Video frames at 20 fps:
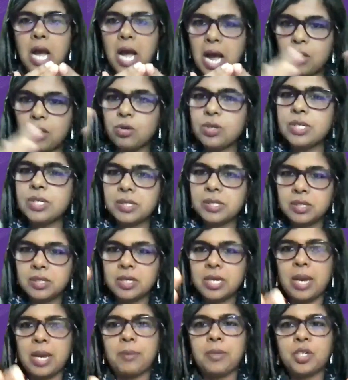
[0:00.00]
how does the
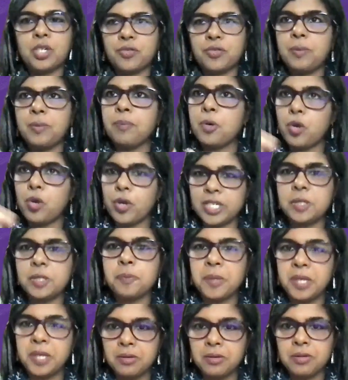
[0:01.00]
gamut of employee
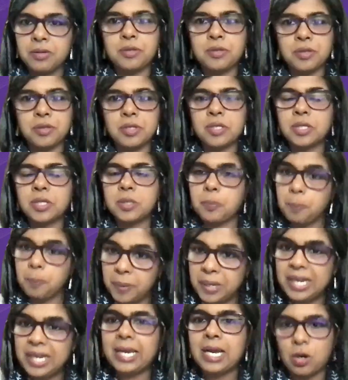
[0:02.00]
experiences
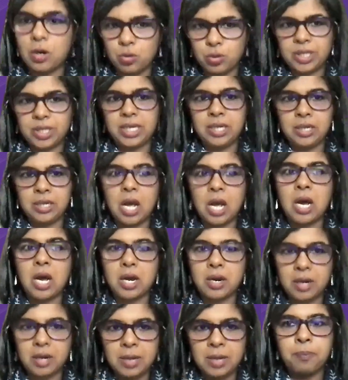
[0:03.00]
play out in
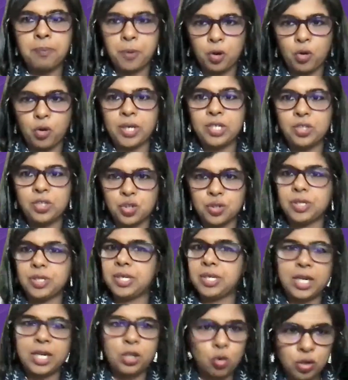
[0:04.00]
our employee
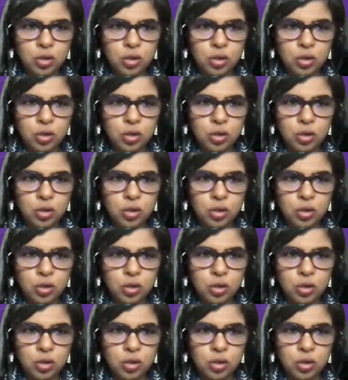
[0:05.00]
journey, right?